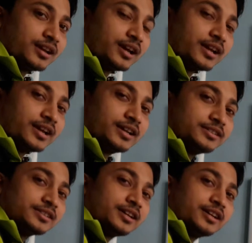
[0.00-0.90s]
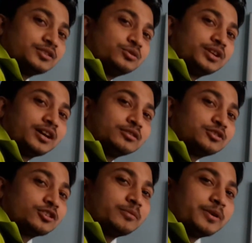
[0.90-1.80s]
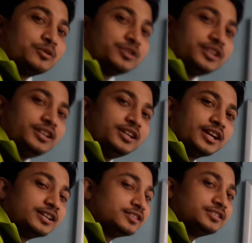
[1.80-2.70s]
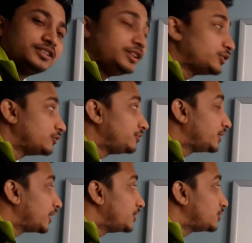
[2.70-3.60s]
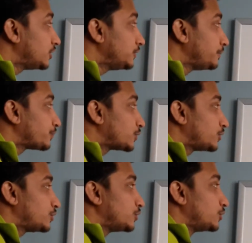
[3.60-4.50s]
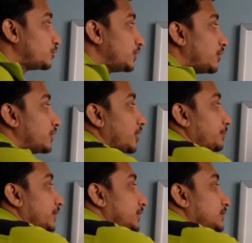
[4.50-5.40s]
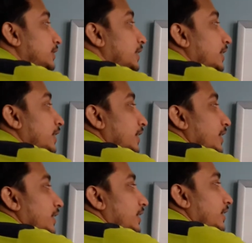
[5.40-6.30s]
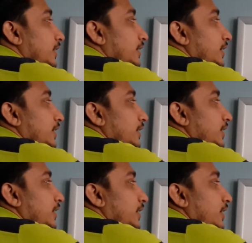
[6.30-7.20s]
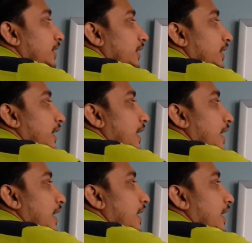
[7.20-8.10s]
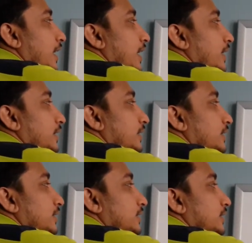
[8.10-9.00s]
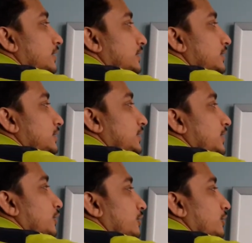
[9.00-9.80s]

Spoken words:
Hi guys, today I'll talk about E and Z configuration. So today our topic is E and Z